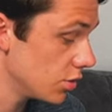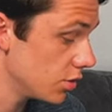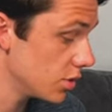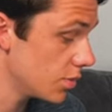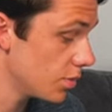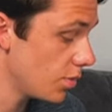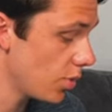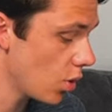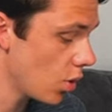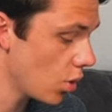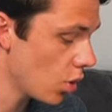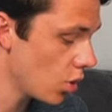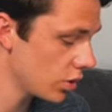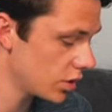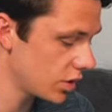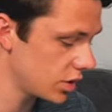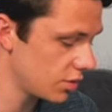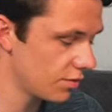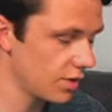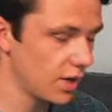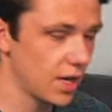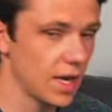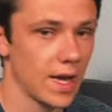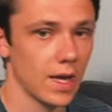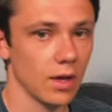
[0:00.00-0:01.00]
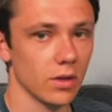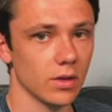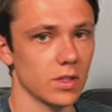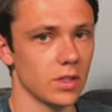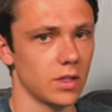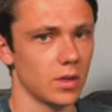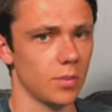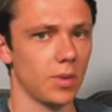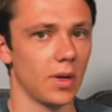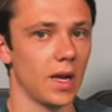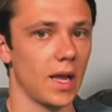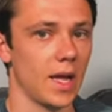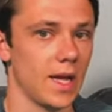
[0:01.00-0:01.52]
it's important to relay onto
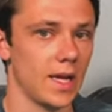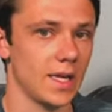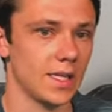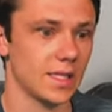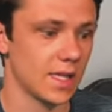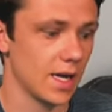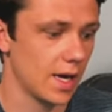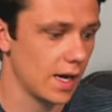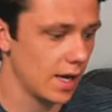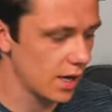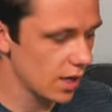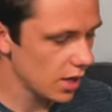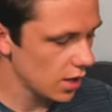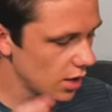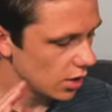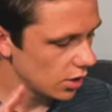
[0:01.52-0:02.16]
the players that